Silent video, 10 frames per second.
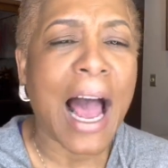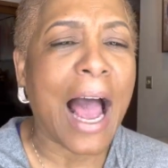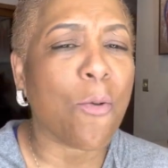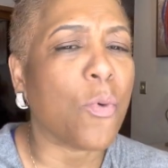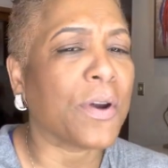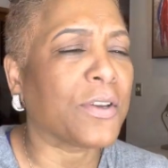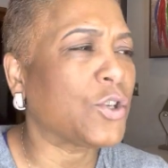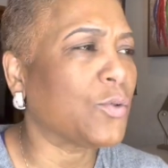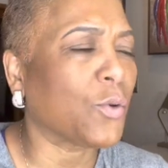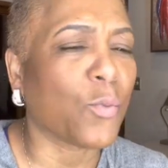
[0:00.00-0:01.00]
I want
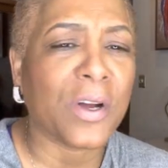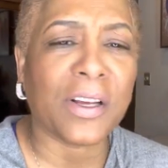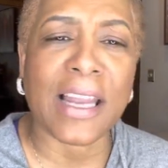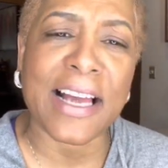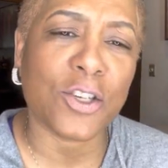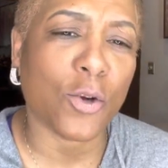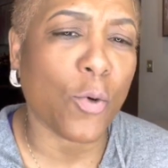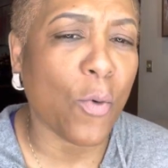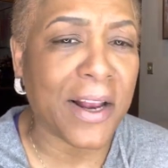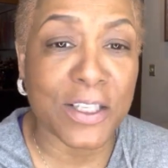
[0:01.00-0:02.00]
you to realize your
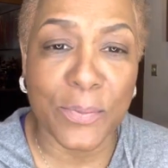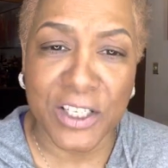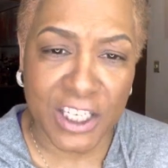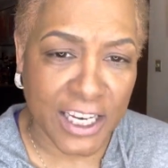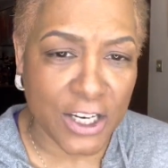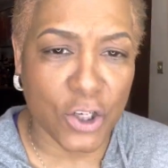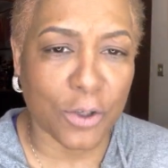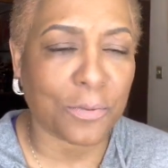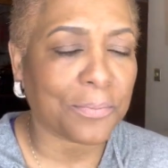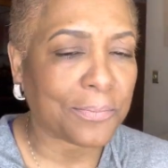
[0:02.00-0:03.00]
greatest
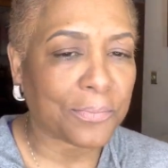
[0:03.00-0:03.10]
potential.